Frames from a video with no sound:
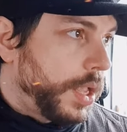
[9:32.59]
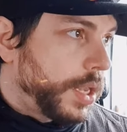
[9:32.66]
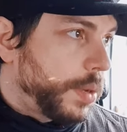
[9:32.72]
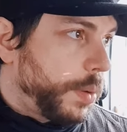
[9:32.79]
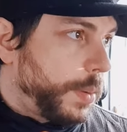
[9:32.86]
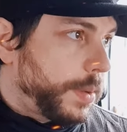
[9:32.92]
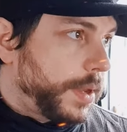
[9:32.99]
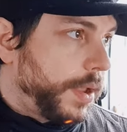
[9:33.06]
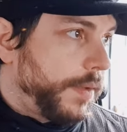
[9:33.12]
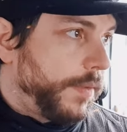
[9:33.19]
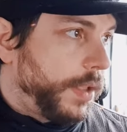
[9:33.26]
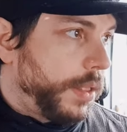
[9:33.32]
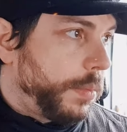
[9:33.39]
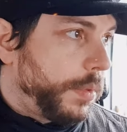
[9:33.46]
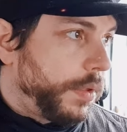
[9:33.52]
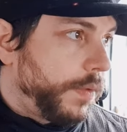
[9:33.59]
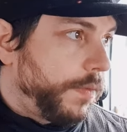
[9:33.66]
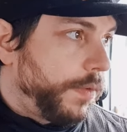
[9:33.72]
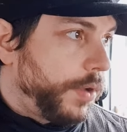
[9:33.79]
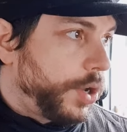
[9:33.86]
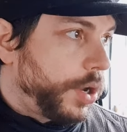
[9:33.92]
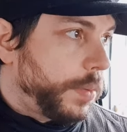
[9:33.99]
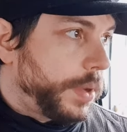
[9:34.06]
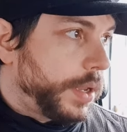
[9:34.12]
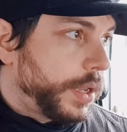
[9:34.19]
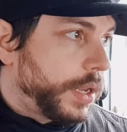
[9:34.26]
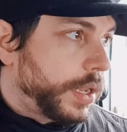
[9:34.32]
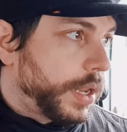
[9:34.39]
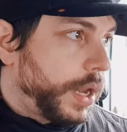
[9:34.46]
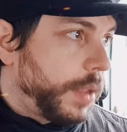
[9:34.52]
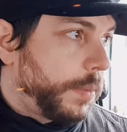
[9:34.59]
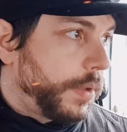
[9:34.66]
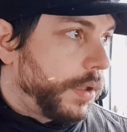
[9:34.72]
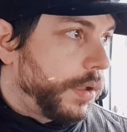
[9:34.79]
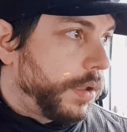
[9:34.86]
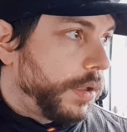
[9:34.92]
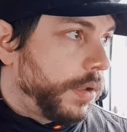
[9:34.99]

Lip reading: Swaps are available for job seekers claiming,